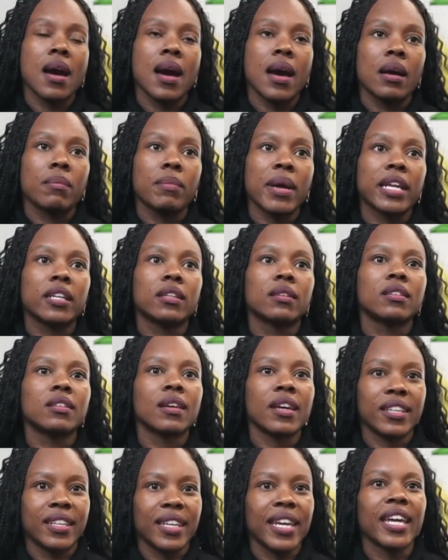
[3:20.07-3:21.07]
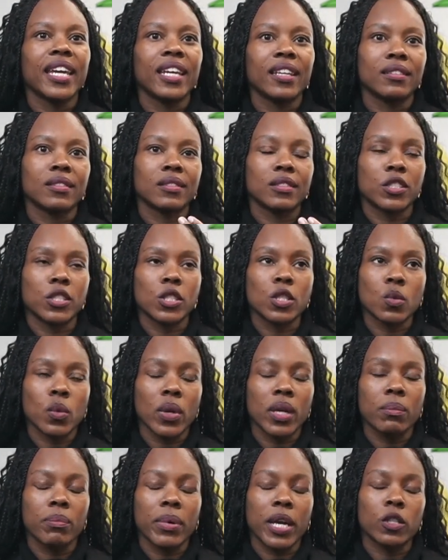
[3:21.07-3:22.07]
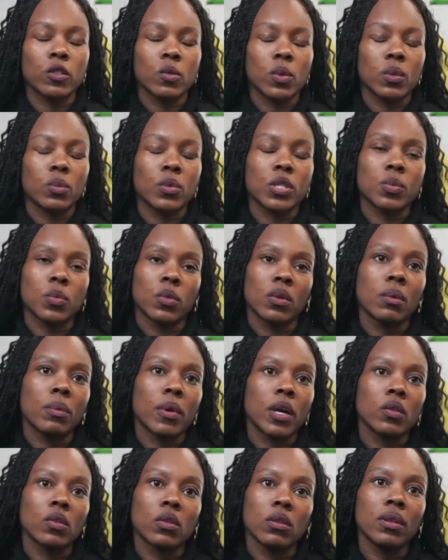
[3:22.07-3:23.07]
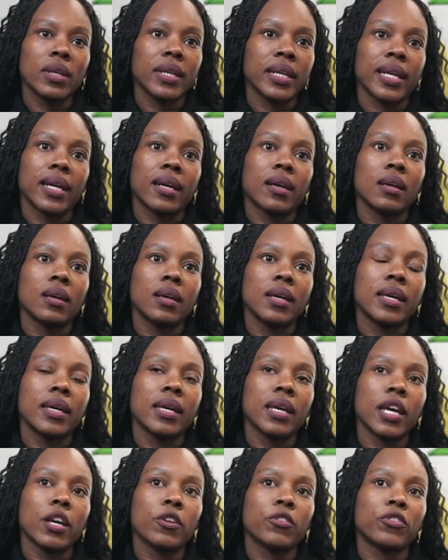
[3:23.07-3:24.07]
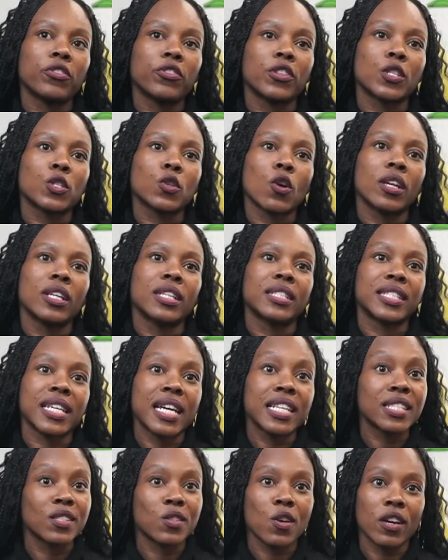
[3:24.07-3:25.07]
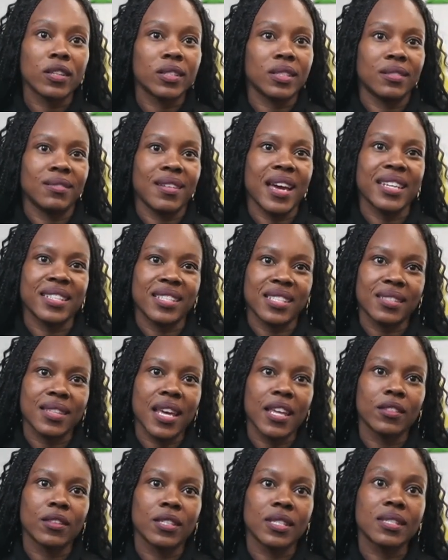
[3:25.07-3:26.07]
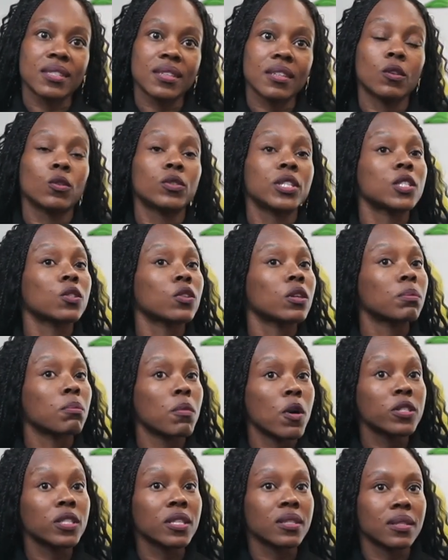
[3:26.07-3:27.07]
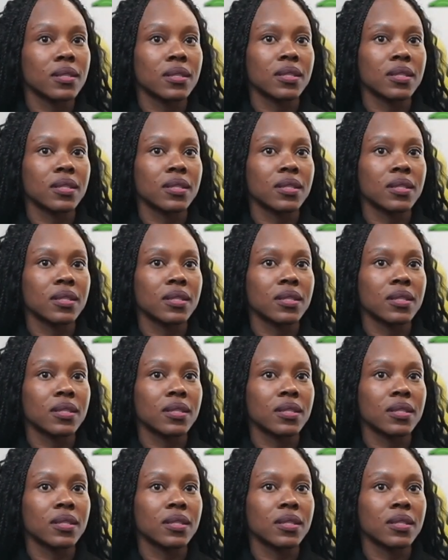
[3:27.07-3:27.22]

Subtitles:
And again, just going back to what we spoke about earlier, if the scholar does not understand the skill, does not master the